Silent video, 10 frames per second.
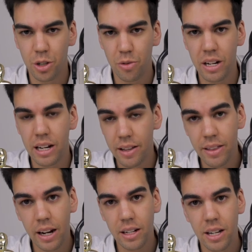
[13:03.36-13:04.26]
degree
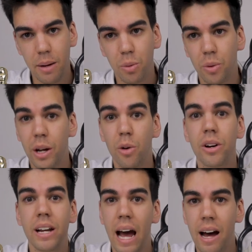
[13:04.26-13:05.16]
in that example. They
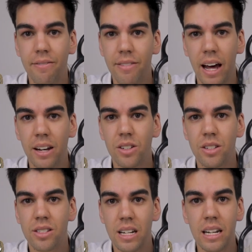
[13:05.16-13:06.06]
already have
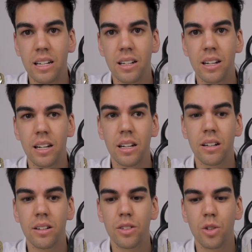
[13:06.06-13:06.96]
that seen
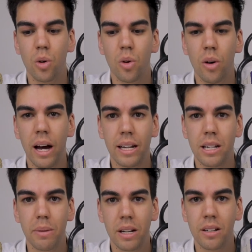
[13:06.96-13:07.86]
in your
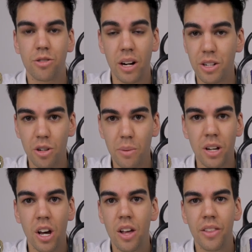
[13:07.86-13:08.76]
academic transcript.